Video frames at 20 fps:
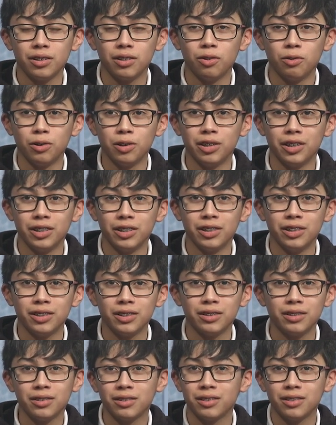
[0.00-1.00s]
or
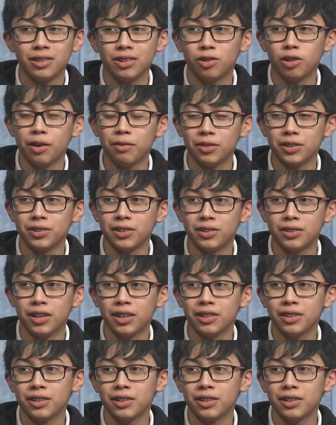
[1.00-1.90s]
graphic design.